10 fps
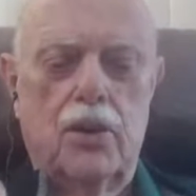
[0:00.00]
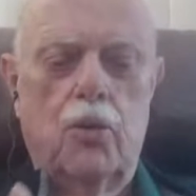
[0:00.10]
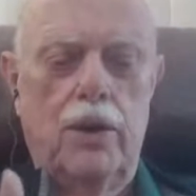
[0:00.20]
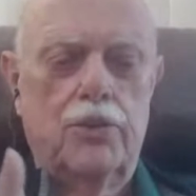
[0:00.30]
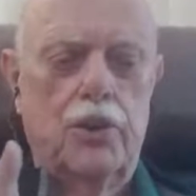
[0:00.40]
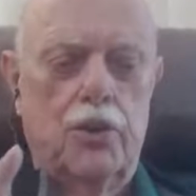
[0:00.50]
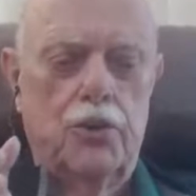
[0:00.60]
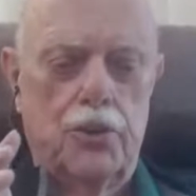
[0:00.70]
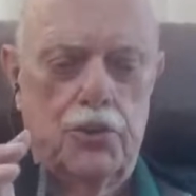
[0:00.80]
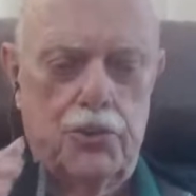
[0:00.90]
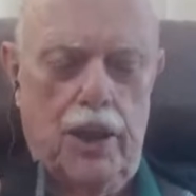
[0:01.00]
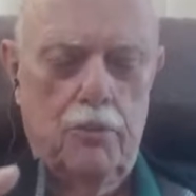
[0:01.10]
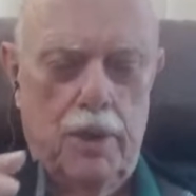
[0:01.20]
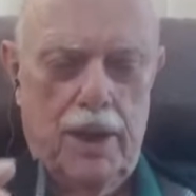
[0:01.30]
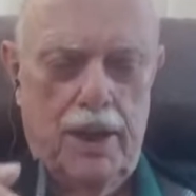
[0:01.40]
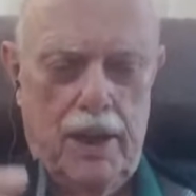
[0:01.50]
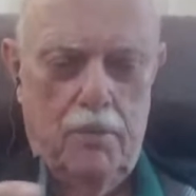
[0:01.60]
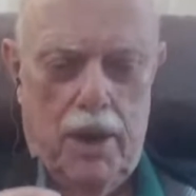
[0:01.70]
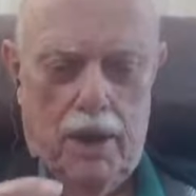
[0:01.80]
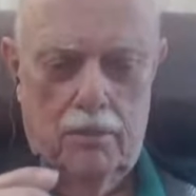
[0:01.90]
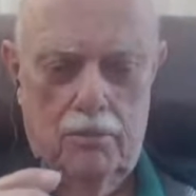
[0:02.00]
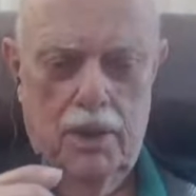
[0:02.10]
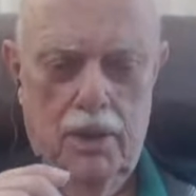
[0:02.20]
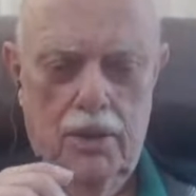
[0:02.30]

questioner should send me an email,